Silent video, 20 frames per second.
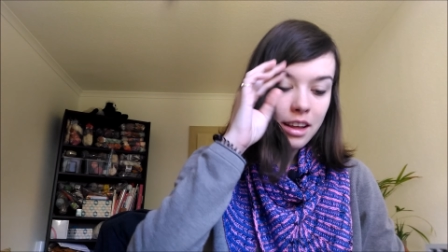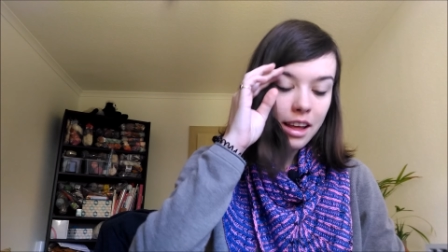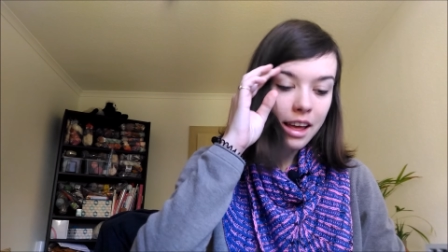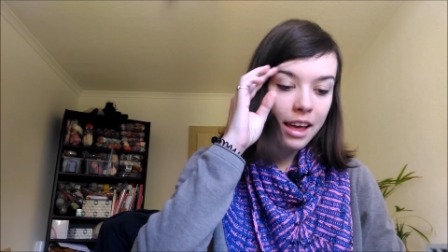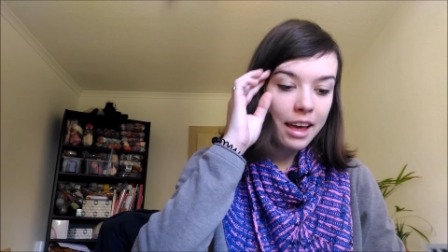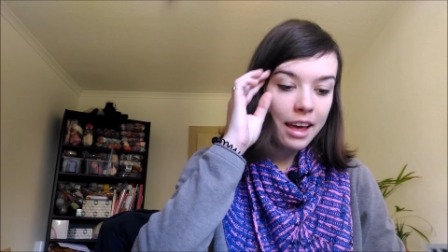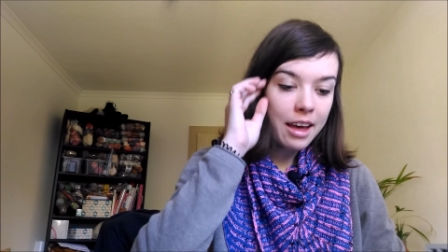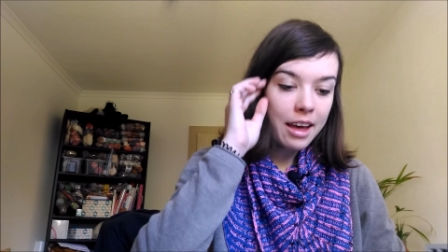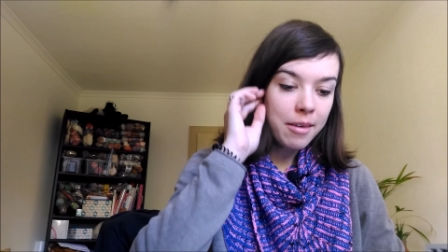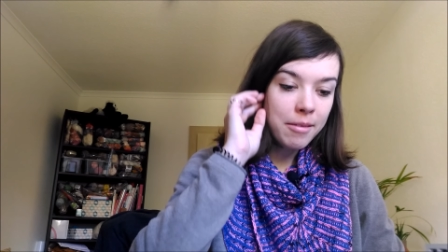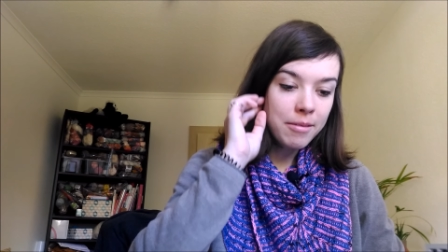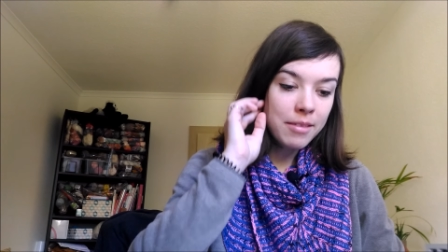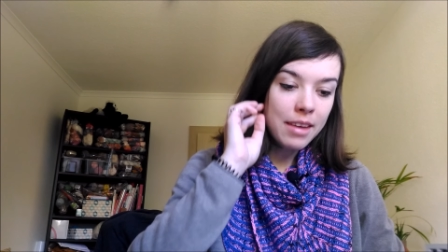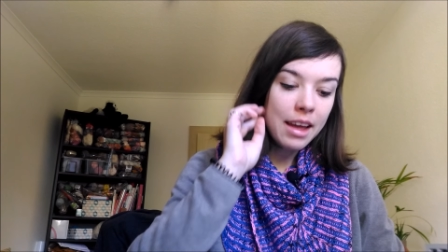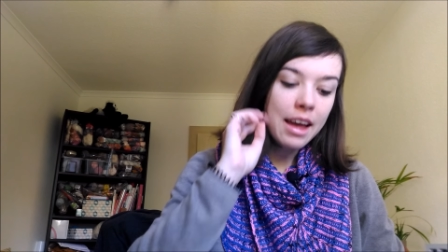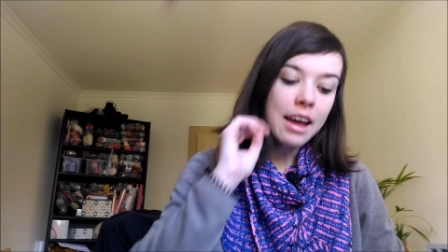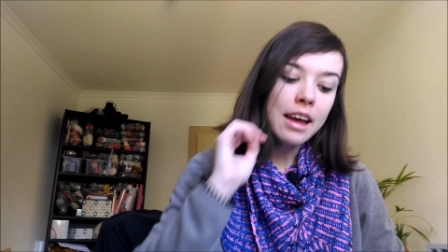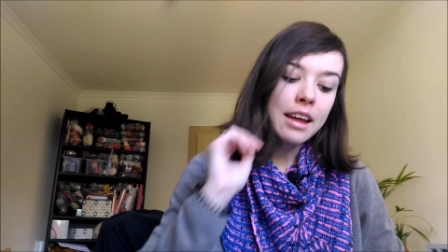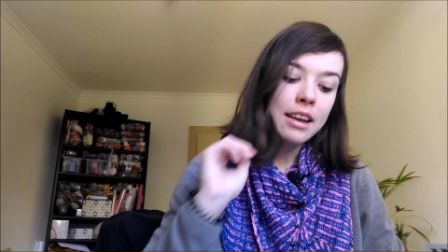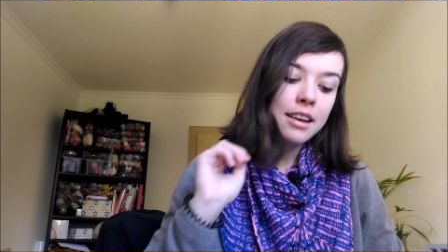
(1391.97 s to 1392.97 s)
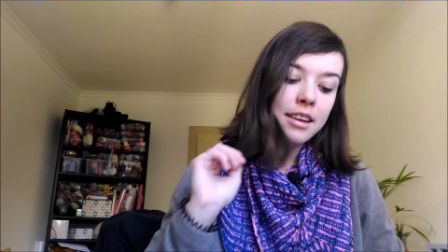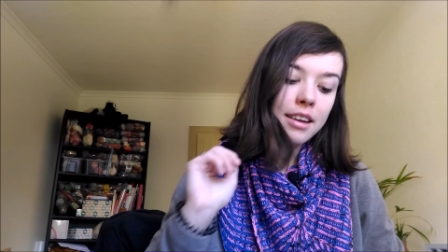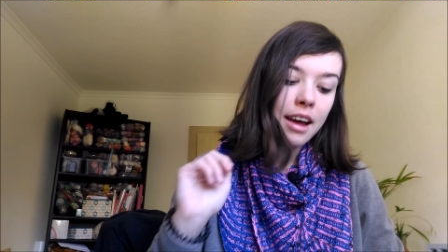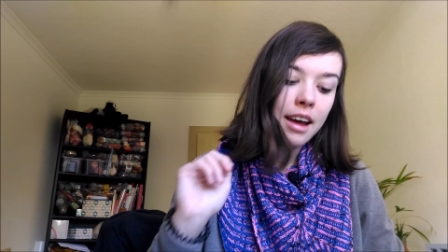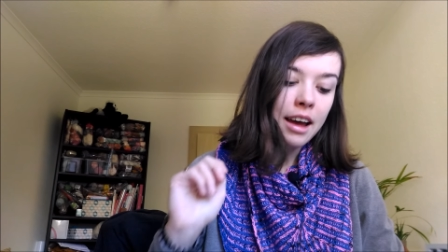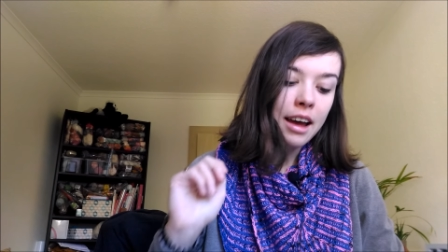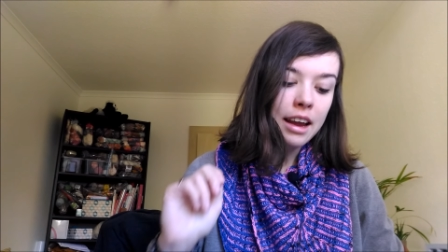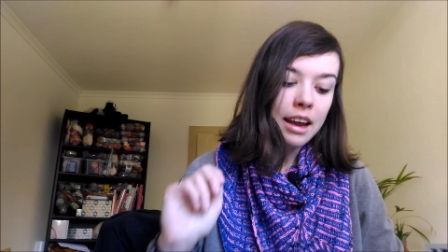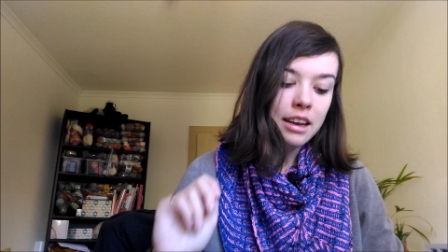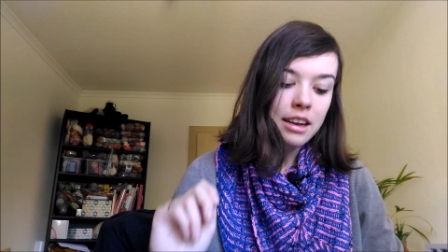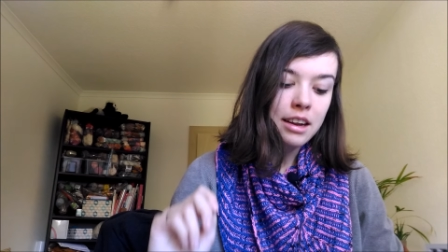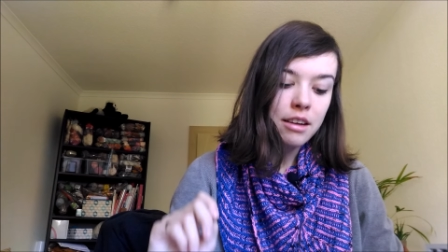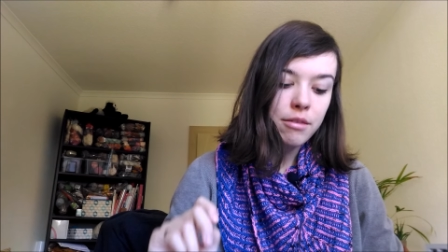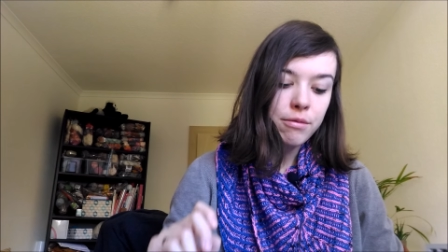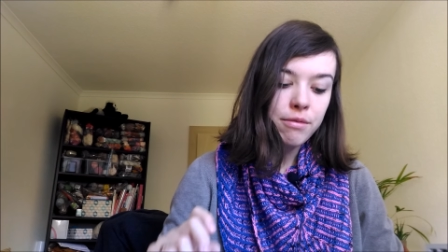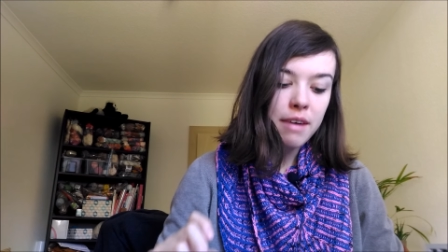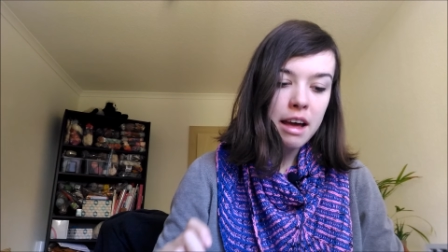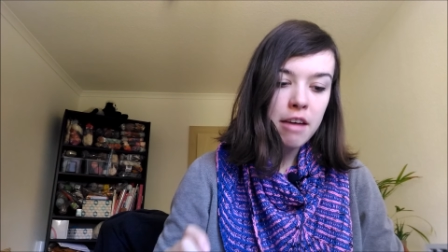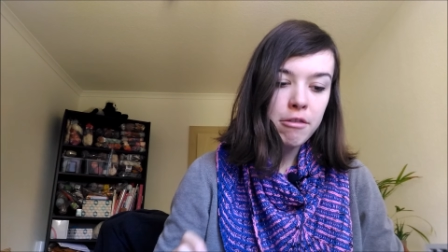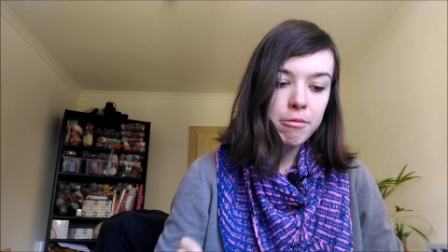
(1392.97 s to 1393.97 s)
Um, and I knit
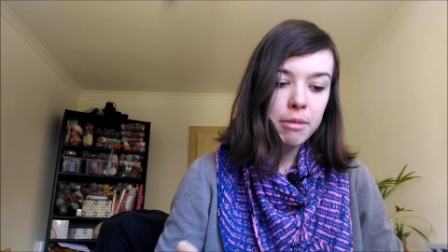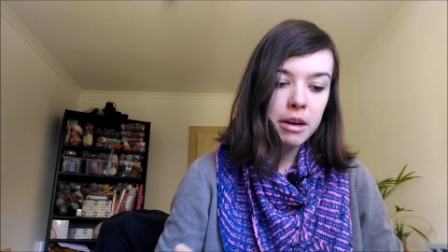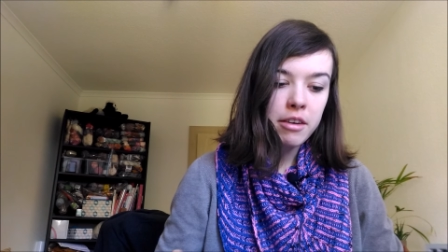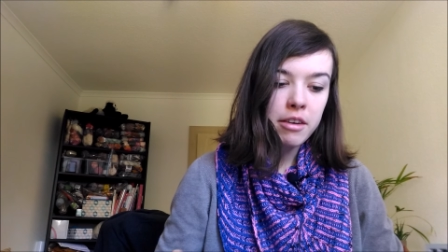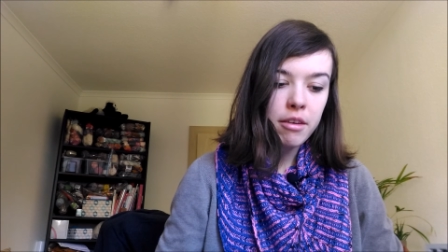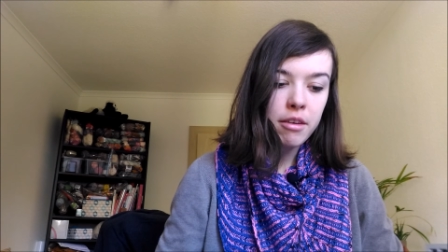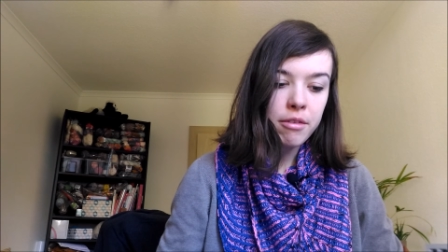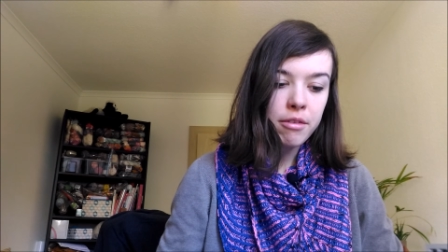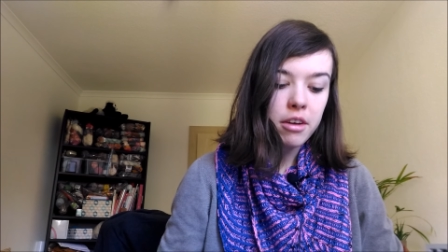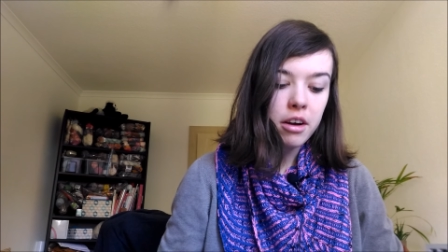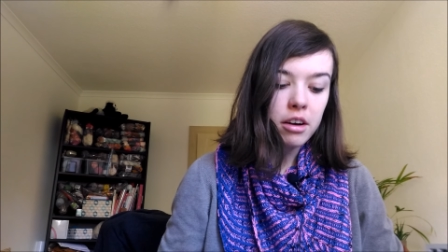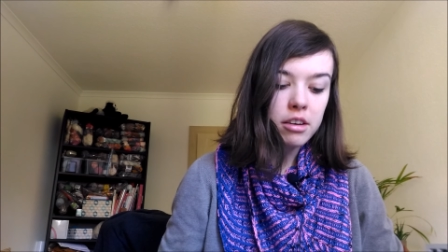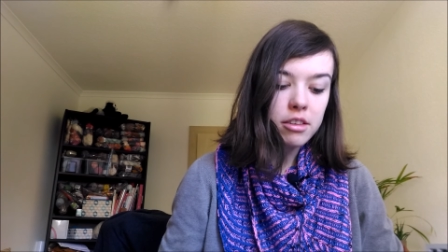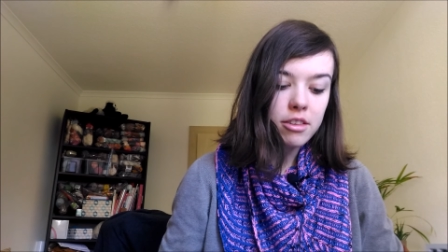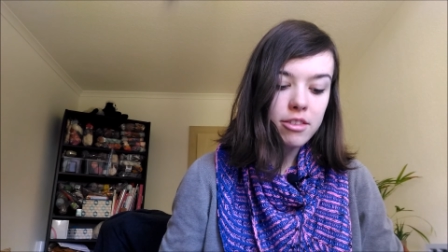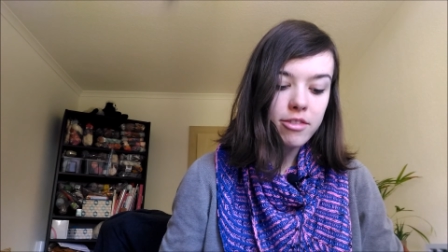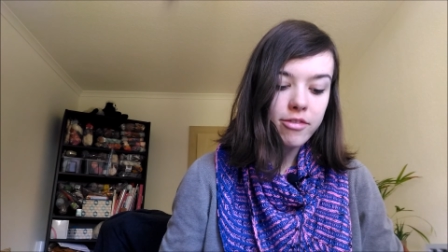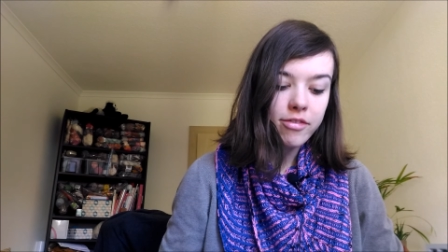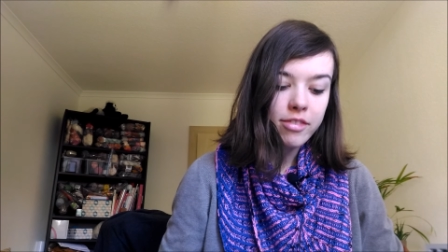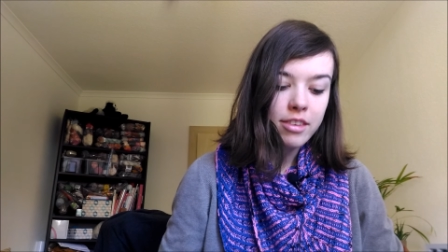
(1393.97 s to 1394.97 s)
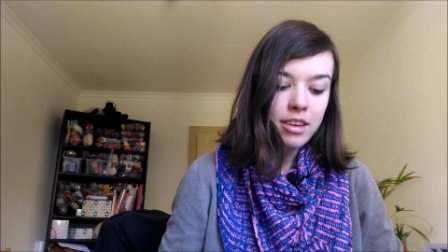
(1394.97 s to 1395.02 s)
5 pairs of socks,